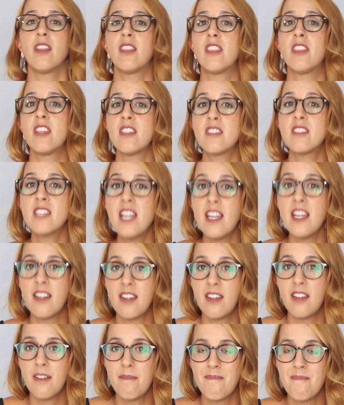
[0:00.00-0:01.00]
the
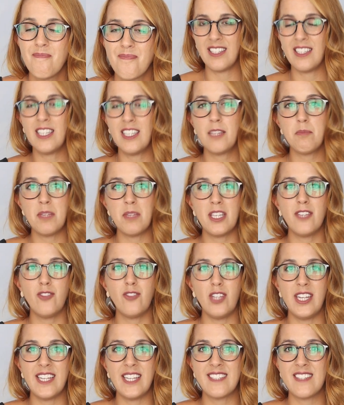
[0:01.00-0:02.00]
sun. Let me give you
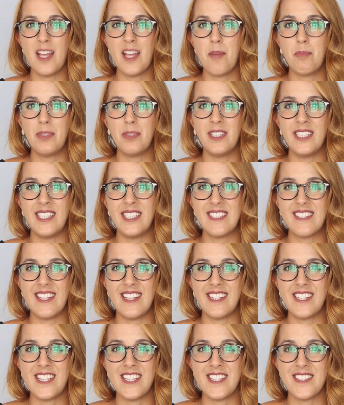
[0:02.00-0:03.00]
an example in a
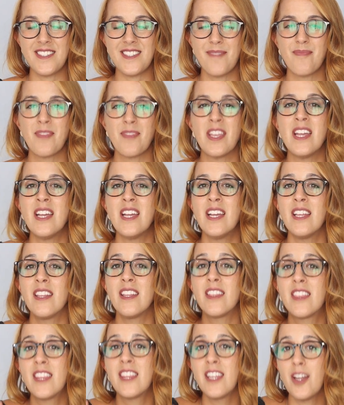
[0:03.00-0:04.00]
sentence.
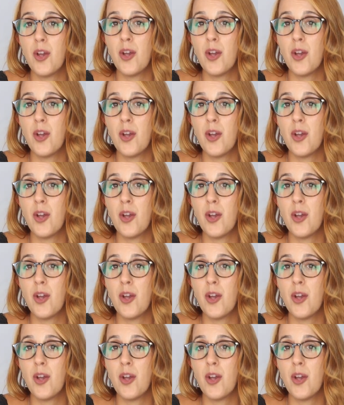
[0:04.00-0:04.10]
The